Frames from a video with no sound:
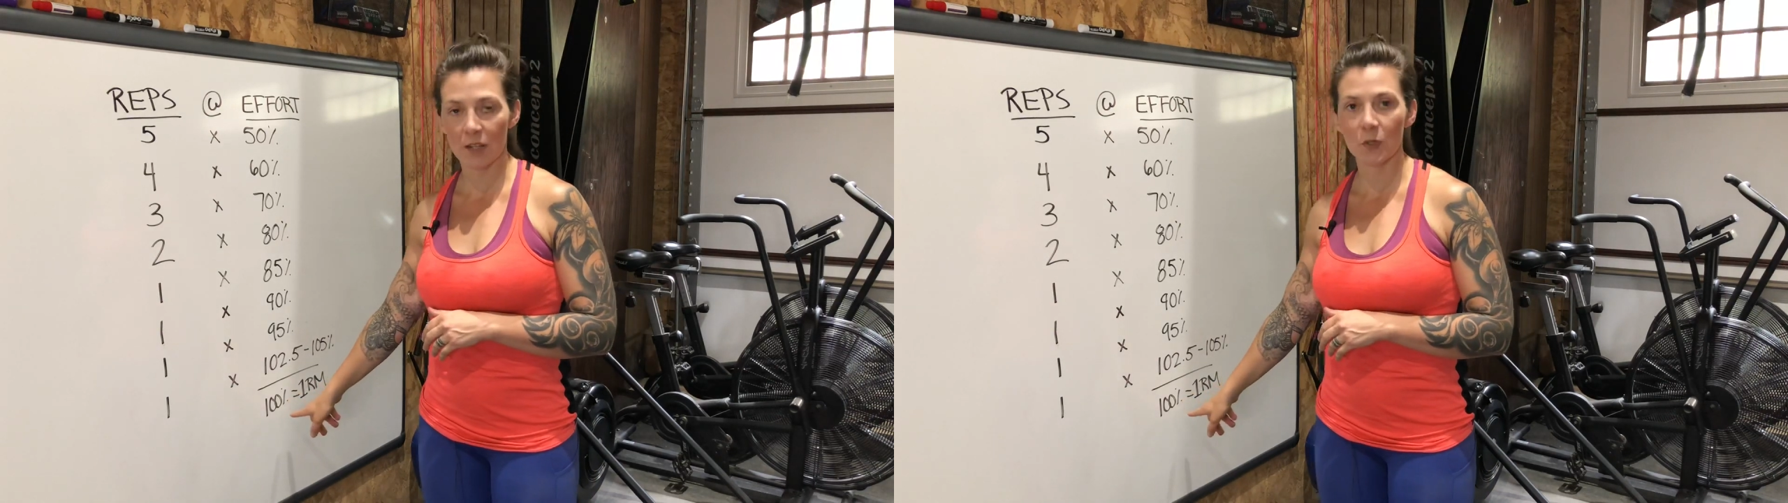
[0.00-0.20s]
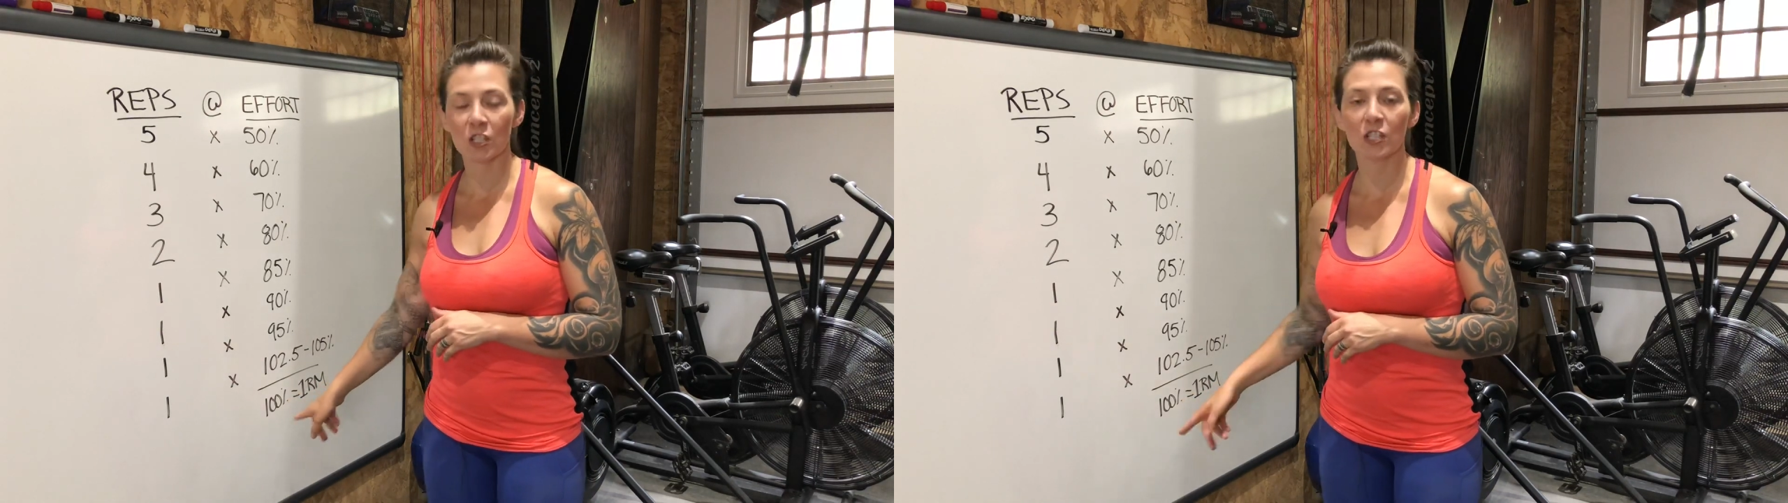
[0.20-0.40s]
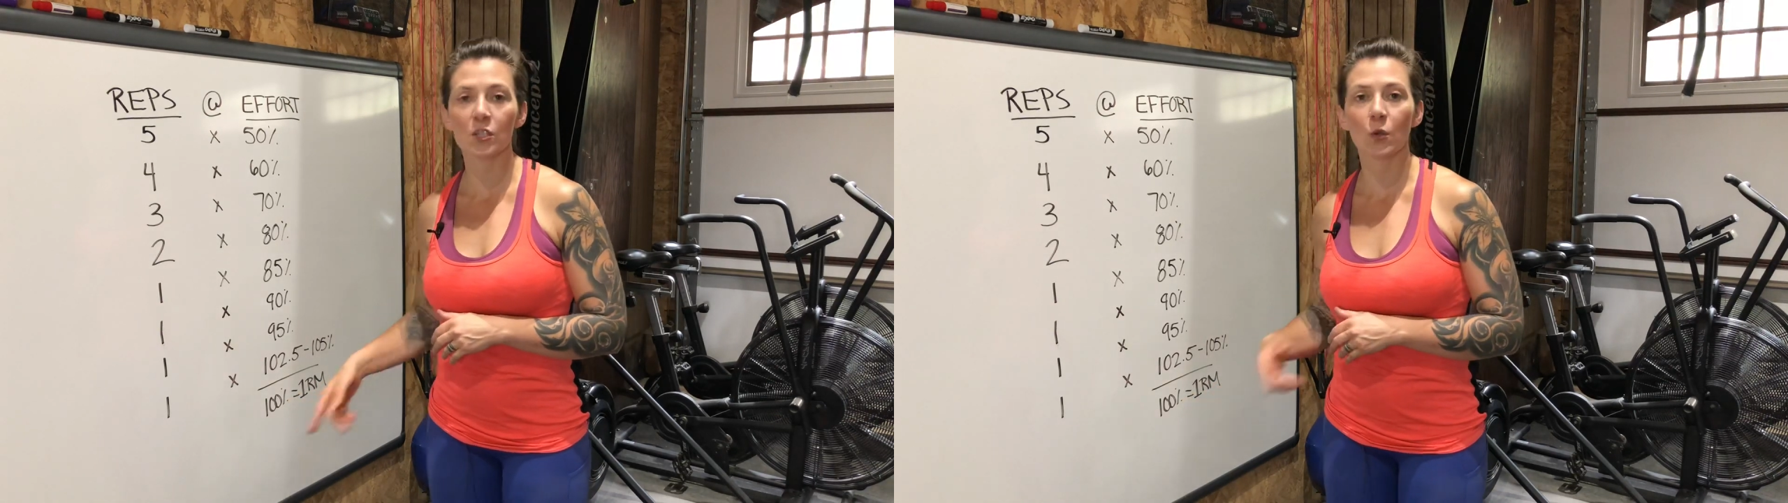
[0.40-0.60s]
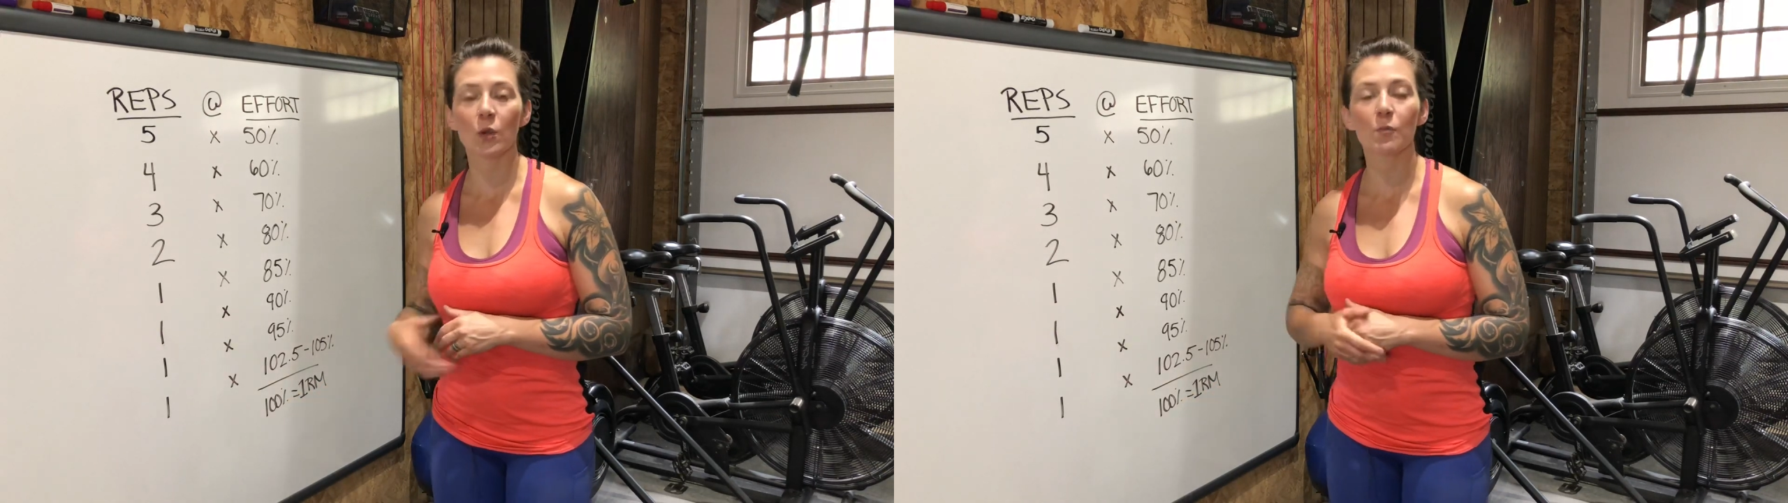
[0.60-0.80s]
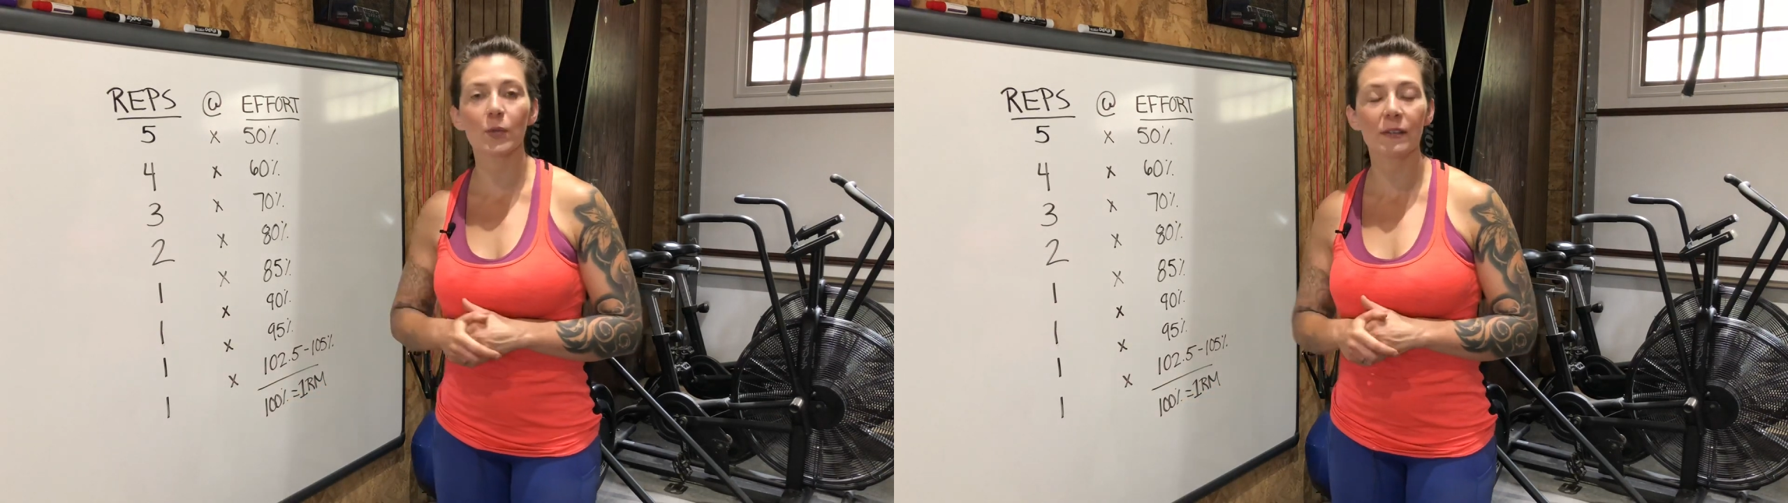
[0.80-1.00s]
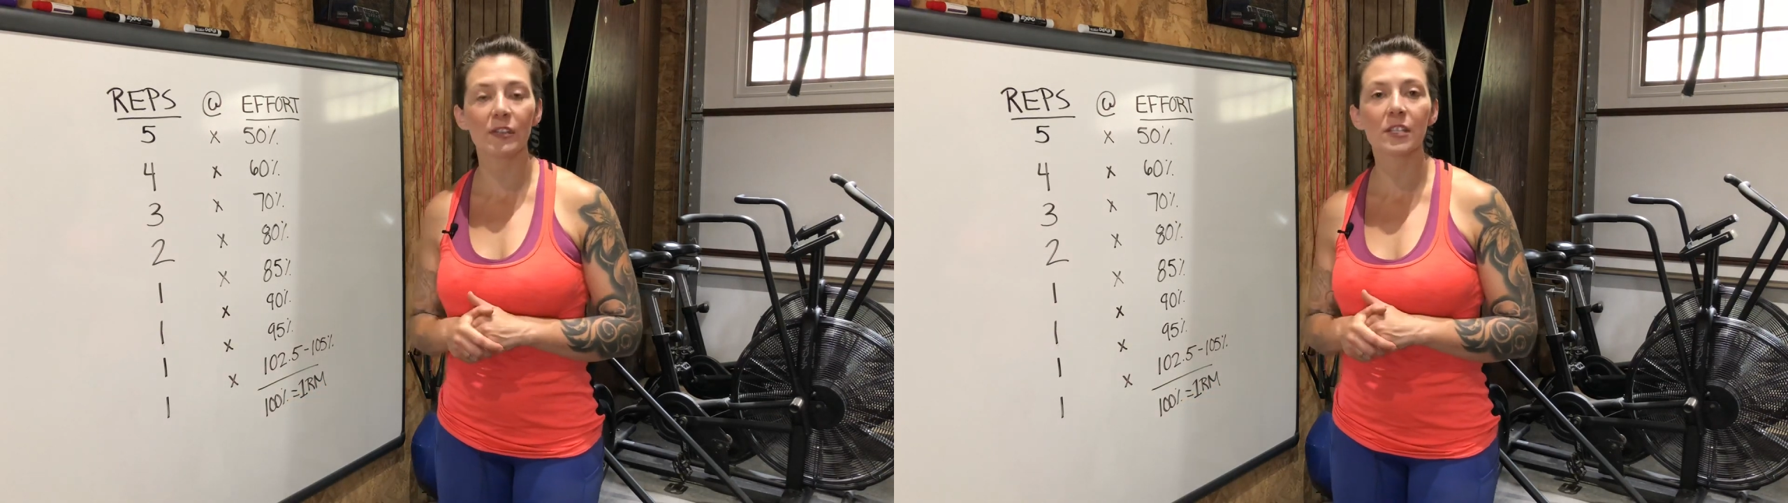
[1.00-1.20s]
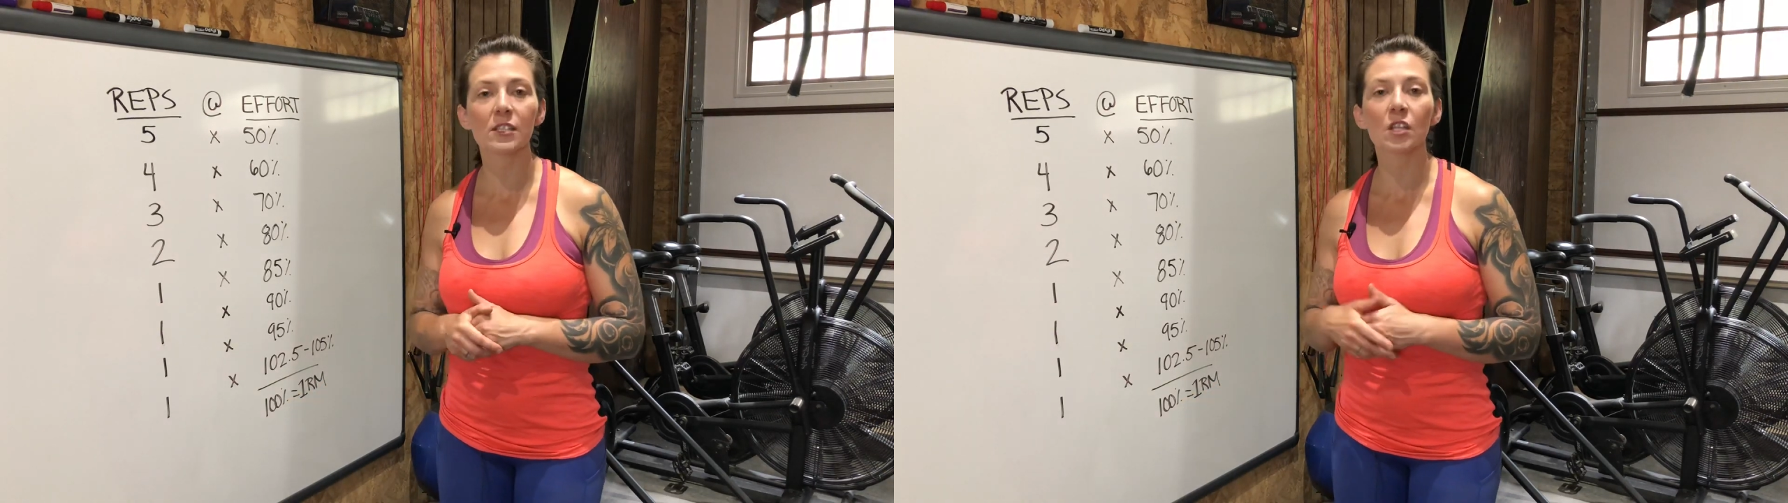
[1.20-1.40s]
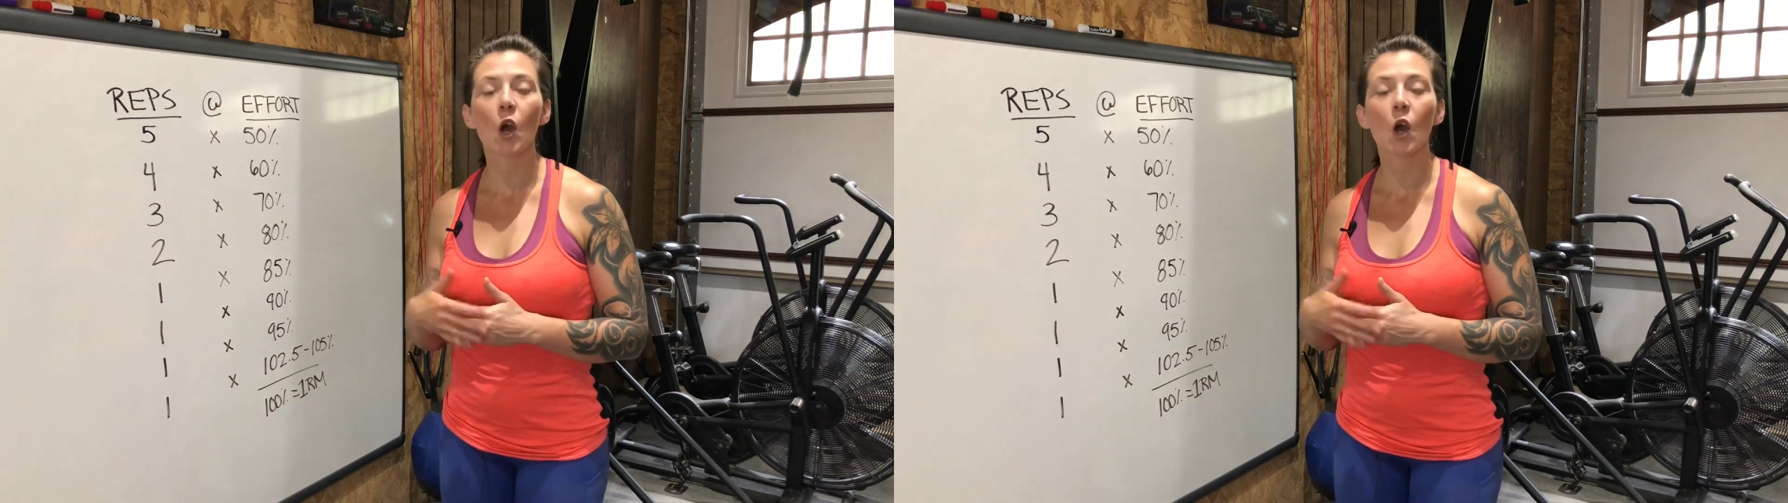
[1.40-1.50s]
which is your previous